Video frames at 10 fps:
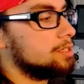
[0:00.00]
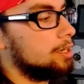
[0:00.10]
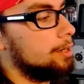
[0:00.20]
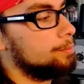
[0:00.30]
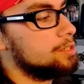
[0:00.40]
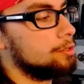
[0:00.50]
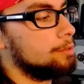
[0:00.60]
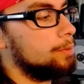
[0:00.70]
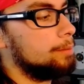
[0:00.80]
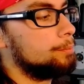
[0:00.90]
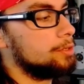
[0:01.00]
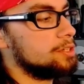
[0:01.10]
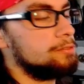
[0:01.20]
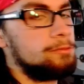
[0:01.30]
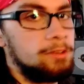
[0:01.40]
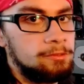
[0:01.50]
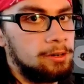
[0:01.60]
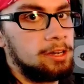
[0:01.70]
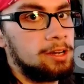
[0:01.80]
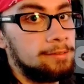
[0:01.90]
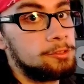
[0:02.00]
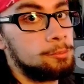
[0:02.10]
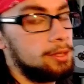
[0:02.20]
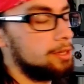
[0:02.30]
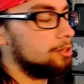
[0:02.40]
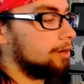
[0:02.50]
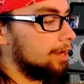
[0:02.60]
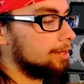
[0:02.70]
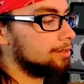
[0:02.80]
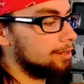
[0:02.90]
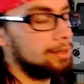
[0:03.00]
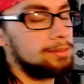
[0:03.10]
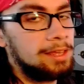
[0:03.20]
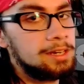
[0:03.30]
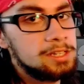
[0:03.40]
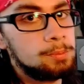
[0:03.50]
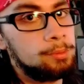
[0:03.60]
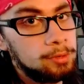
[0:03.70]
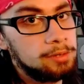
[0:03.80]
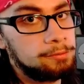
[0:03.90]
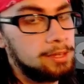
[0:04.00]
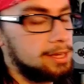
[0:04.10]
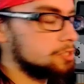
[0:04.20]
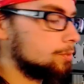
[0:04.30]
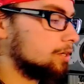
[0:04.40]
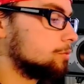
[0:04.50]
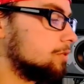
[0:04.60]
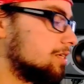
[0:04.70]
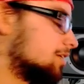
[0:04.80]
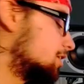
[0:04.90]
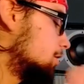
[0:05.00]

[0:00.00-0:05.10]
top, so the bumpers fit very comfortably in your hand, and that is a point for the Xbox 360